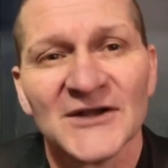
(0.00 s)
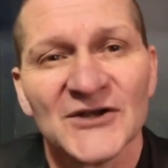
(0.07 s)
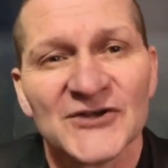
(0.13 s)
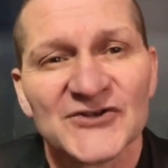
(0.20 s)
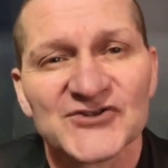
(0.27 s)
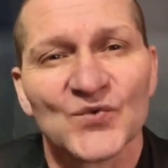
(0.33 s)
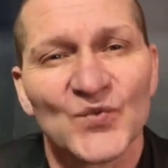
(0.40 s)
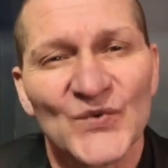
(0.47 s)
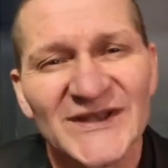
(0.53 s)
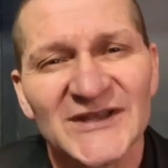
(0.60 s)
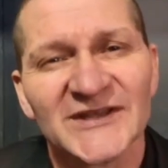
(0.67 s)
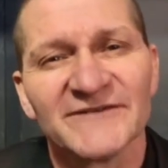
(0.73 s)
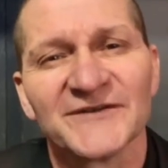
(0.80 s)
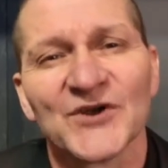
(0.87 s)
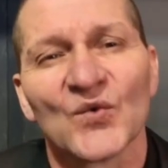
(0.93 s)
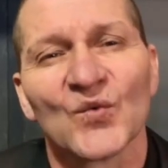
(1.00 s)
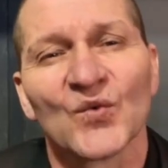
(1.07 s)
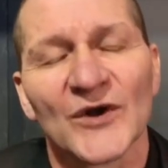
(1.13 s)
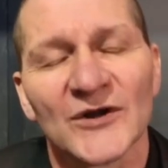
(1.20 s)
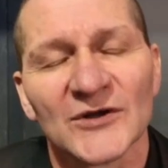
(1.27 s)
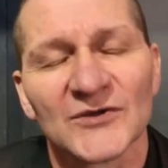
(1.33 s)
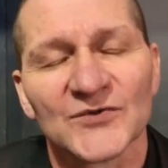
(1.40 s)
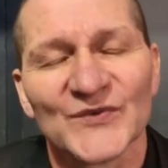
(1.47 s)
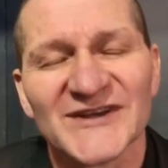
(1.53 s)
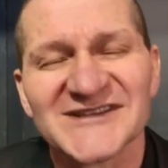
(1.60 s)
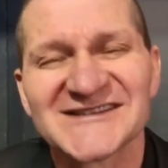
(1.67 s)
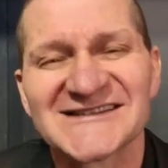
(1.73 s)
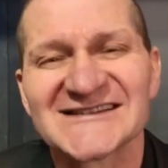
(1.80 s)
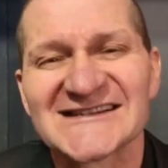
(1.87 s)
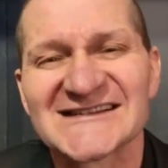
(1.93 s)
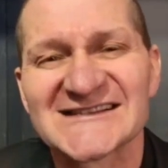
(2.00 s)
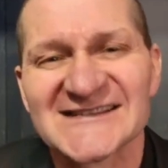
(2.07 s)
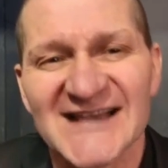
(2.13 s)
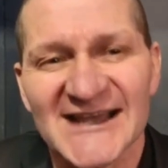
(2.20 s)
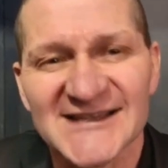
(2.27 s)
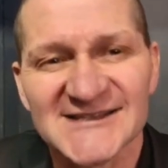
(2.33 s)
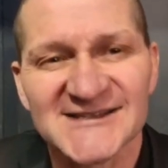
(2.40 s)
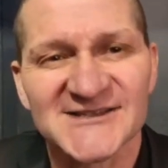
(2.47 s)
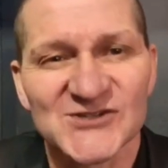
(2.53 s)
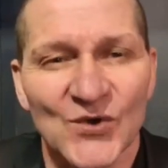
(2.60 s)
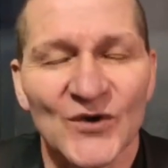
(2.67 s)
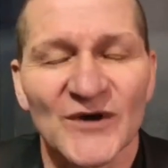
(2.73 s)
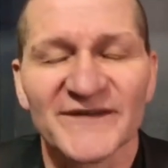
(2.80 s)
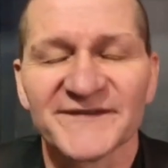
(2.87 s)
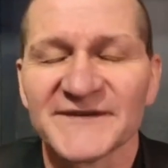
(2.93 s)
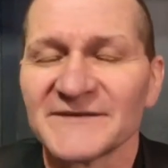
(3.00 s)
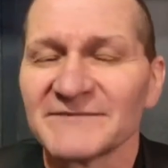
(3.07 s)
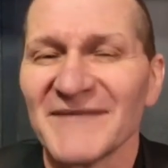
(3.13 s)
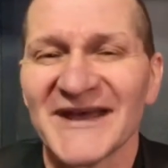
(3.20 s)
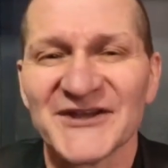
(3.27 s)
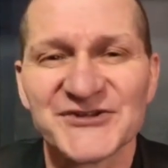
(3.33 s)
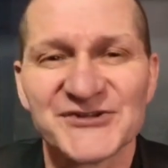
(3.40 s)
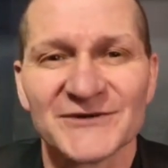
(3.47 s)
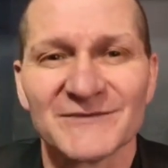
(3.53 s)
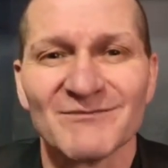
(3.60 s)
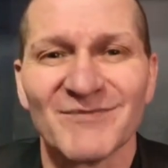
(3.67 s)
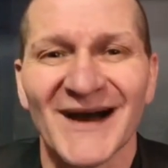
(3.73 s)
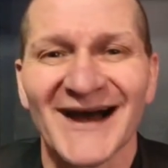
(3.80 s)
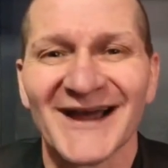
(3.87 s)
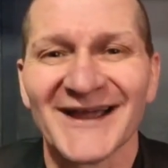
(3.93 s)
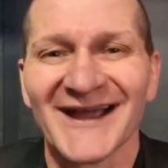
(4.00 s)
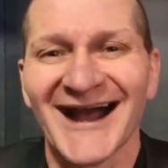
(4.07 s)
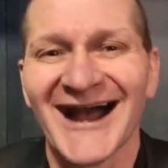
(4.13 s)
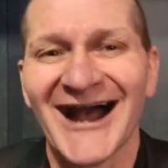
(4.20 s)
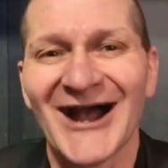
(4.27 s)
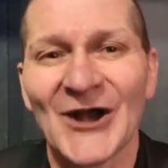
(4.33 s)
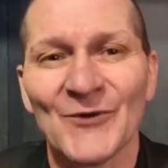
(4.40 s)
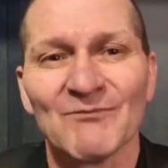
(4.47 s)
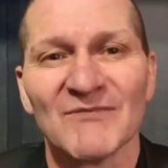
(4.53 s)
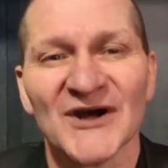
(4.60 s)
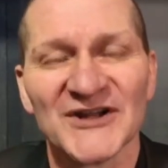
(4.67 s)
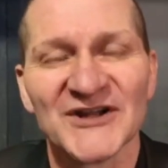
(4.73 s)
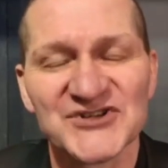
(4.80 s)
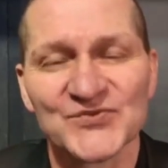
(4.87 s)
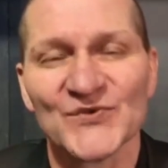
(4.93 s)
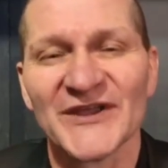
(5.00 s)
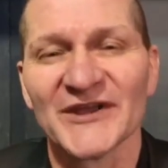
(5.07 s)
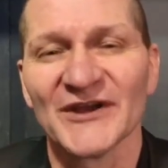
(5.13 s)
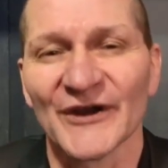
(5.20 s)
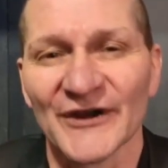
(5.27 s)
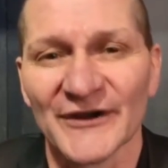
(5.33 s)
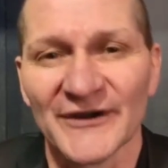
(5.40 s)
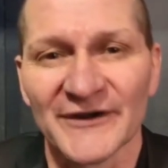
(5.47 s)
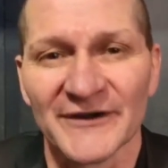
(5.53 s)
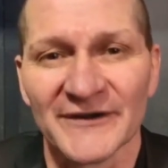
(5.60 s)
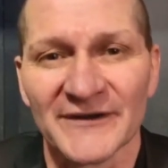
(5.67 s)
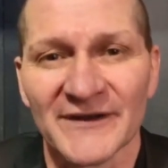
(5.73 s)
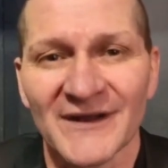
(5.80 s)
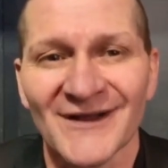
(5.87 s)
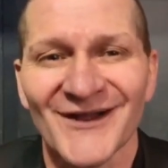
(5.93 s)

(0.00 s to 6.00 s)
So we live in a world where success is often measured by how much we earn,